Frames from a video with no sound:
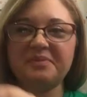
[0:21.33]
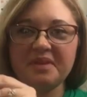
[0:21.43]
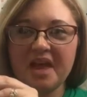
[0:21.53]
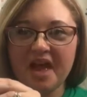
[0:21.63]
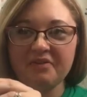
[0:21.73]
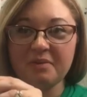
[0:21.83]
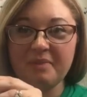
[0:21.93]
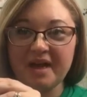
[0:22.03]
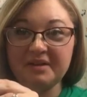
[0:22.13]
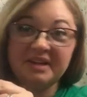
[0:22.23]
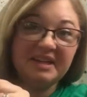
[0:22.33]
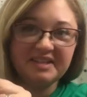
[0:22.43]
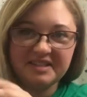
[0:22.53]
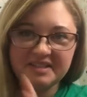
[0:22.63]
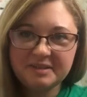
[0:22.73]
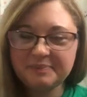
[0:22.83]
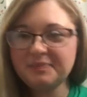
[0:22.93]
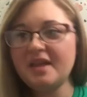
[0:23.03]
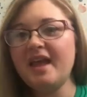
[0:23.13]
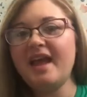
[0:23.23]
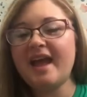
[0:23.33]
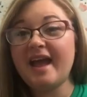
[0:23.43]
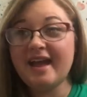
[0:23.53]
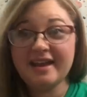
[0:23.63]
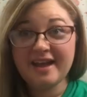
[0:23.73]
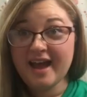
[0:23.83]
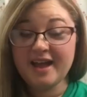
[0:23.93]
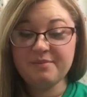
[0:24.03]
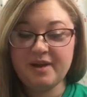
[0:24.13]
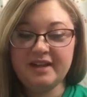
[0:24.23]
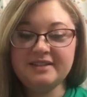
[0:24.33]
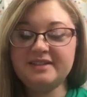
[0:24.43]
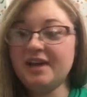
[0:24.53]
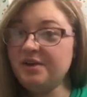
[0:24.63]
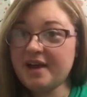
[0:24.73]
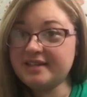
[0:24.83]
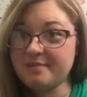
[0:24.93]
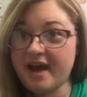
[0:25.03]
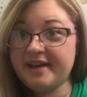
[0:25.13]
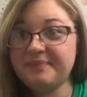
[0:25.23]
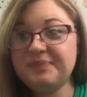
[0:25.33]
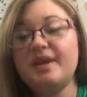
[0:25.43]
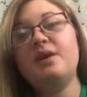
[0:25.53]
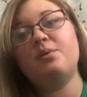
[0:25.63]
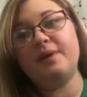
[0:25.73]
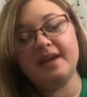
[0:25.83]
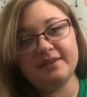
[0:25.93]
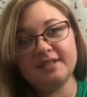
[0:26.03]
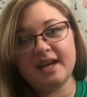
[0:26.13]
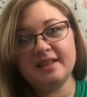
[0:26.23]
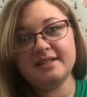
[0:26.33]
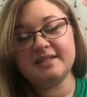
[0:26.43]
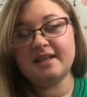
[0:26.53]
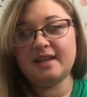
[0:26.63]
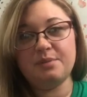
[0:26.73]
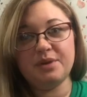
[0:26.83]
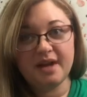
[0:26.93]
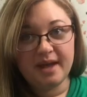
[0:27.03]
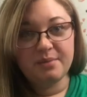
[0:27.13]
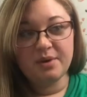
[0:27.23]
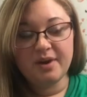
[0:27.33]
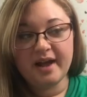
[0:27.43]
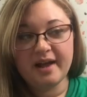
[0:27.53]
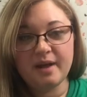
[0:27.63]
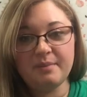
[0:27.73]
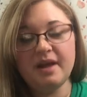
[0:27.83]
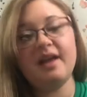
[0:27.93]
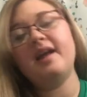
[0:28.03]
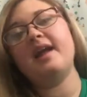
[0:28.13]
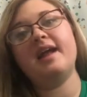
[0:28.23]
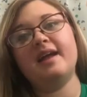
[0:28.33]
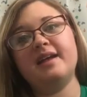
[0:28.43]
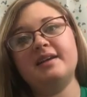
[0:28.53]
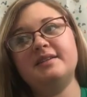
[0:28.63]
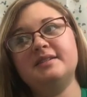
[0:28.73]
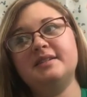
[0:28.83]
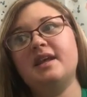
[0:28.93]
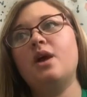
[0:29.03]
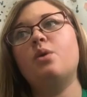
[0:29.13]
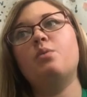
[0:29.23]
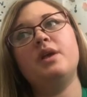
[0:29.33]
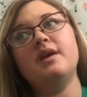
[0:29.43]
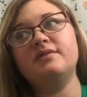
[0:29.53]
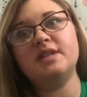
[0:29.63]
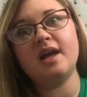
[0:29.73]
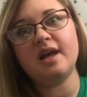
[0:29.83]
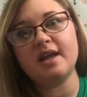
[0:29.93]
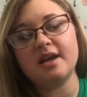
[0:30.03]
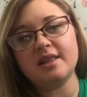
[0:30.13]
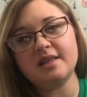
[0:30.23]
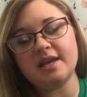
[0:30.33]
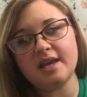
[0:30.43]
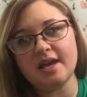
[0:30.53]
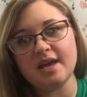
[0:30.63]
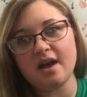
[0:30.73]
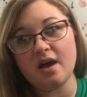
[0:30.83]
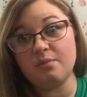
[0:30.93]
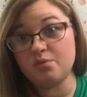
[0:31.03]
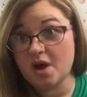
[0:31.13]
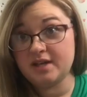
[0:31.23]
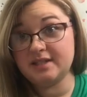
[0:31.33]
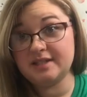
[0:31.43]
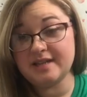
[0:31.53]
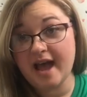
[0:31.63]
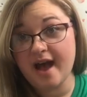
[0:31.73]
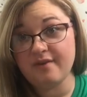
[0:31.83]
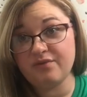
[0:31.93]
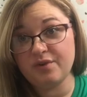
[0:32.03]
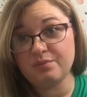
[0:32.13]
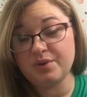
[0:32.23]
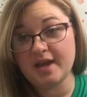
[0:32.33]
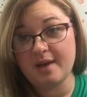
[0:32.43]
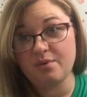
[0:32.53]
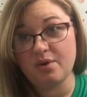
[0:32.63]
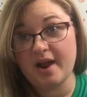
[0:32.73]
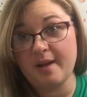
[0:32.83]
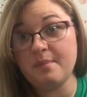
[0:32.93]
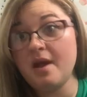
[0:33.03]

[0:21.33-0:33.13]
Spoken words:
I have compiled a list and I am ready to tell you guys about it. We have done the Sonlight pre-K program and we have done the Rod and Staff pre-K program